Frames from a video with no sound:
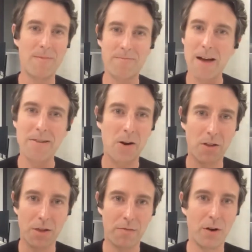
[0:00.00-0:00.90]
maybe not
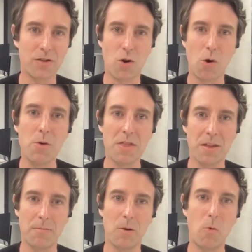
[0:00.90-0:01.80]
on the first call with
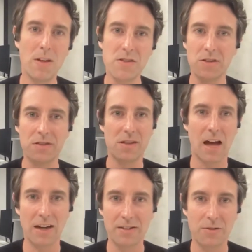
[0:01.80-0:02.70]
them, but once you're
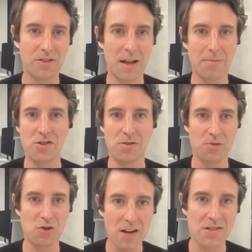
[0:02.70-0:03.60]
starting to establish some
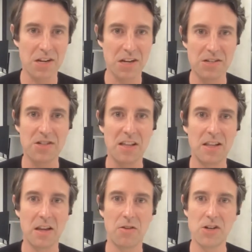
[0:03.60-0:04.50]
trust and you can see
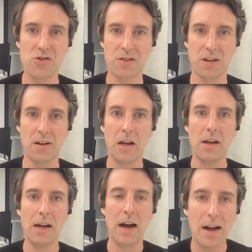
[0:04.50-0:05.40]
that they're interested,
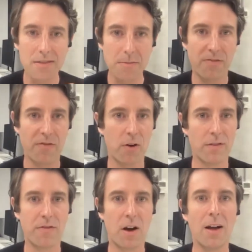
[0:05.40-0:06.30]
ask them for
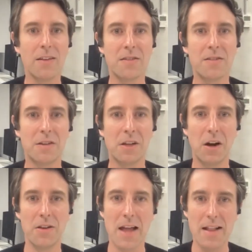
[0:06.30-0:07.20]
advice.
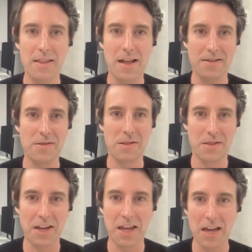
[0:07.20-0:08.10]
That's
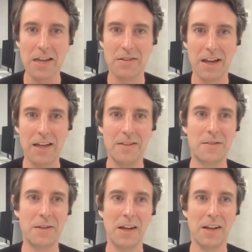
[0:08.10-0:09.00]
the key is,